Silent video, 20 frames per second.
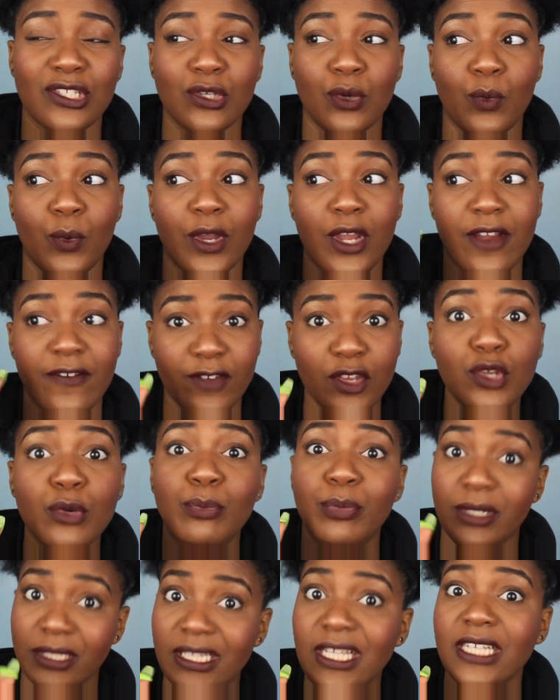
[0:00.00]
So wherever
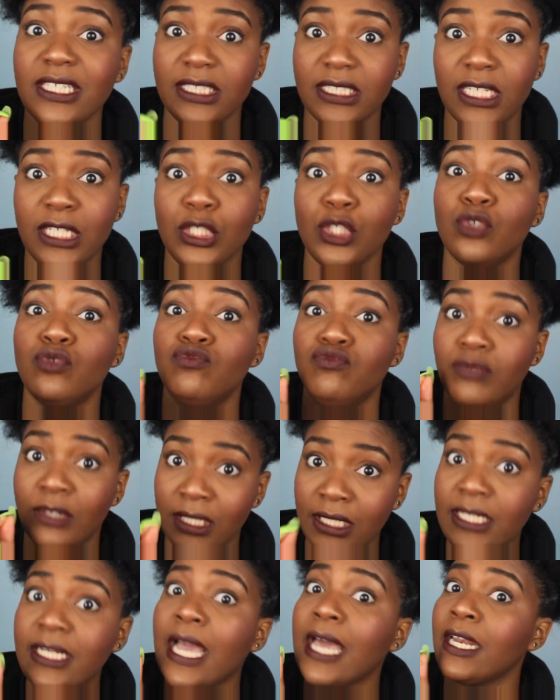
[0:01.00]
you put that shit, you
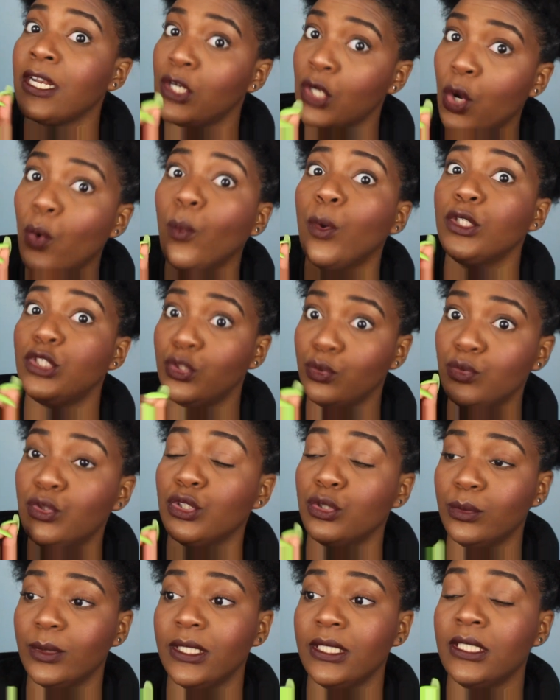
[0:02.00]
really gotta know what you're
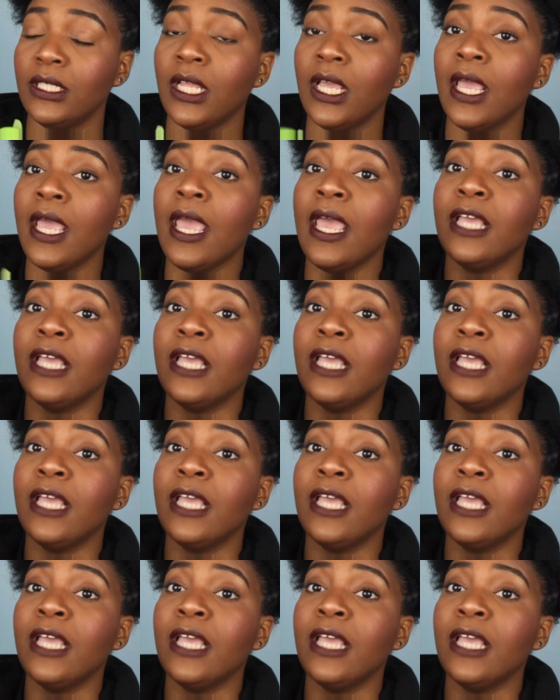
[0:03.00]
doing.